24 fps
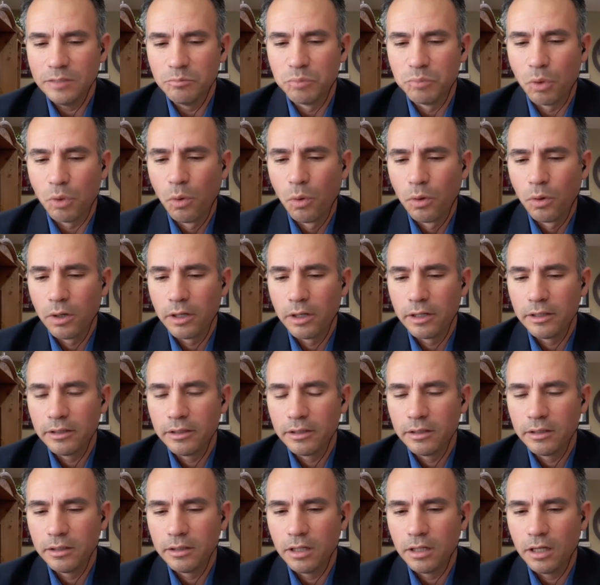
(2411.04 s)

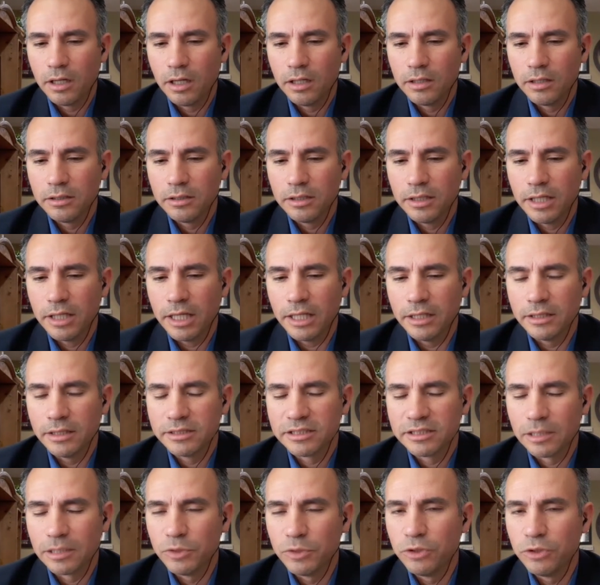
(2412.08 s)
board
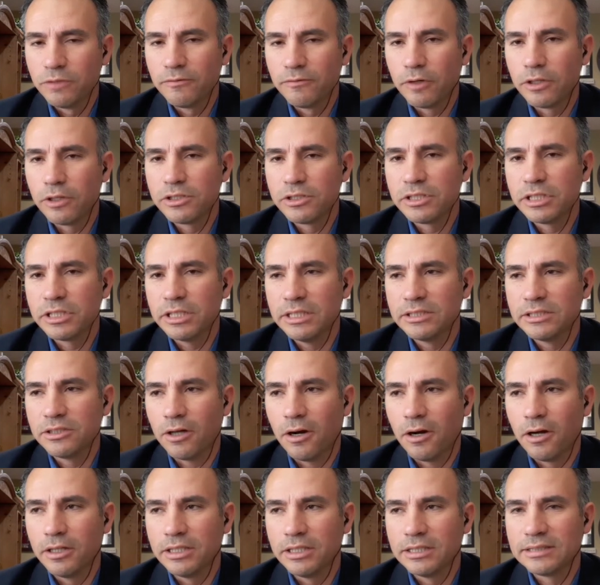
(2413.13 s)
and some universities
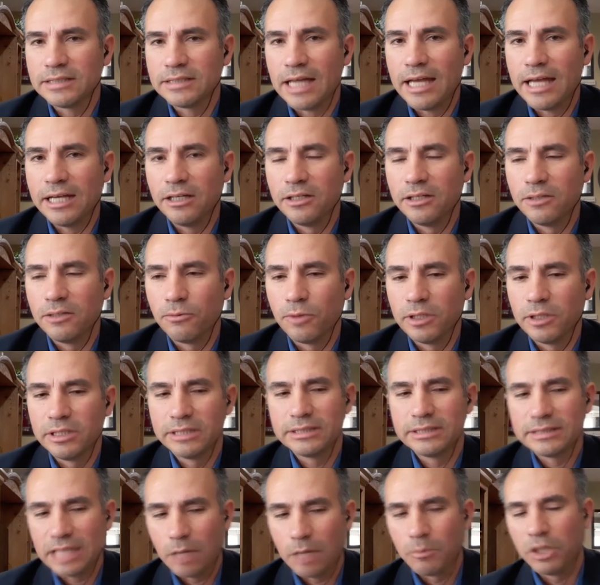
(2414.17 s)
are deciding, well,
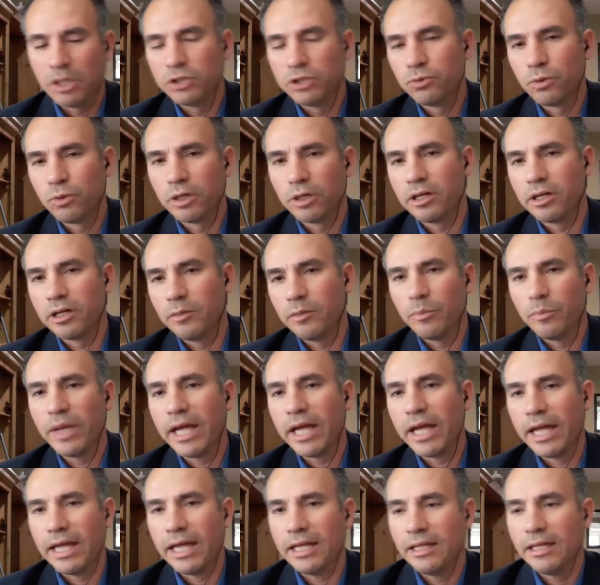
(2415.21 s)
this is how much we're going to
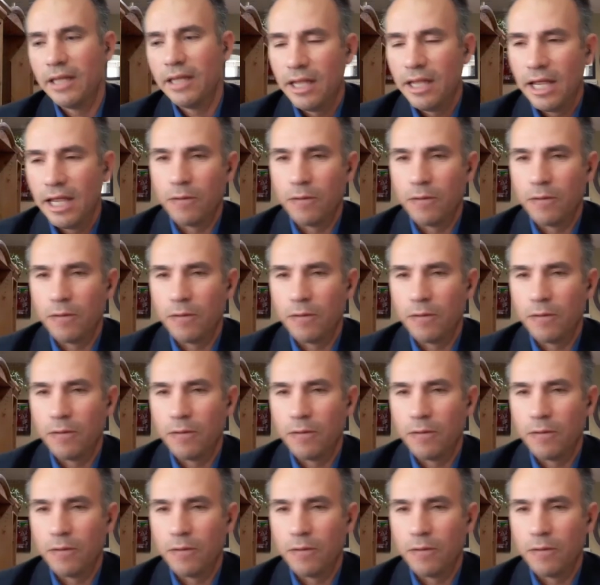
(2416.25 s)
pay,